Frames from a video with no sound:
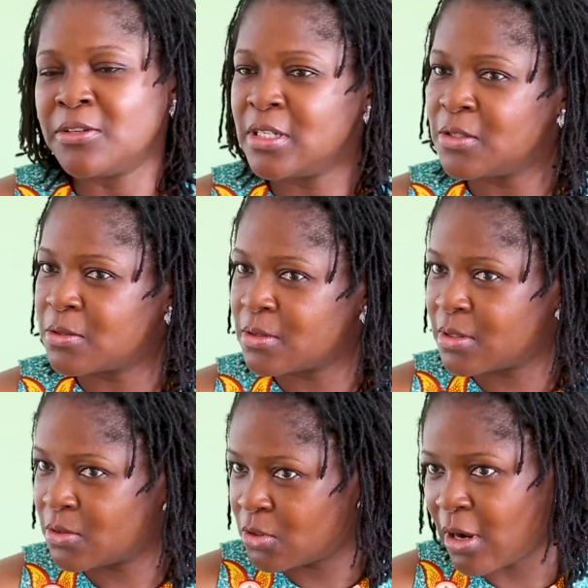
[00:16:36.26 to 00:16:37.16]
But you need have,
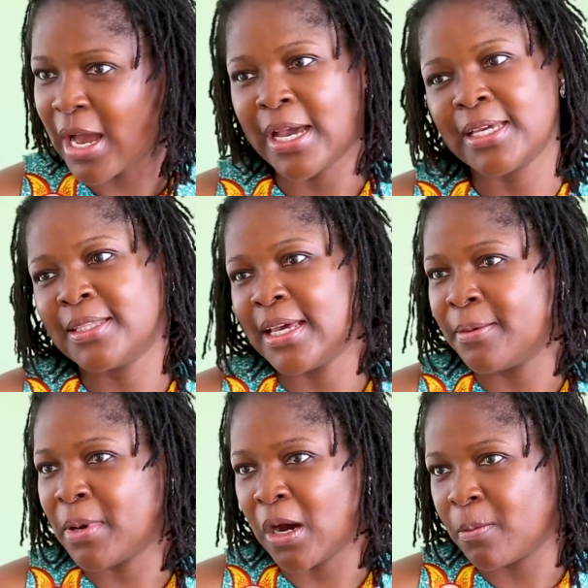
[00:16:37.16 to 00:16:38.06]
to try to
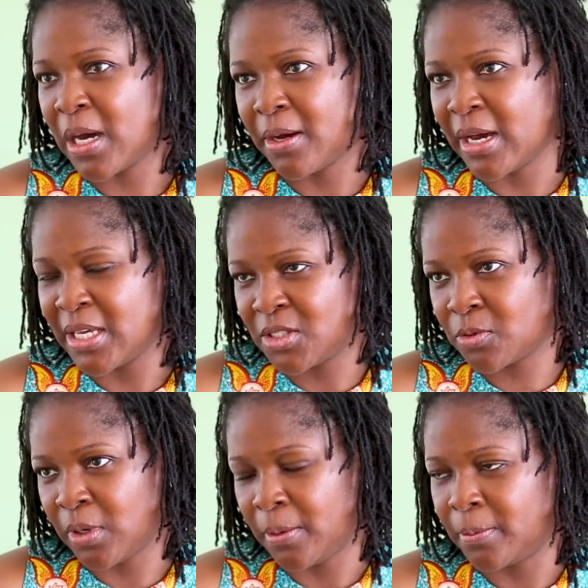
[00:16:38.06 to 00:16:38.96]
the, the baobab ice
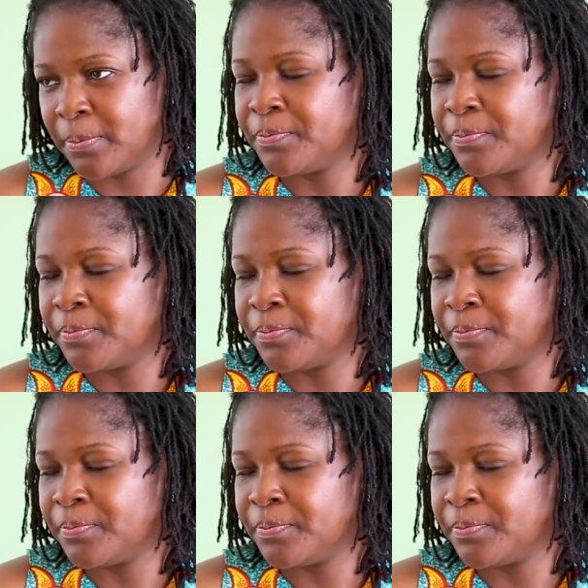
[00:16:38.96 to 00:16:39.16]
cream.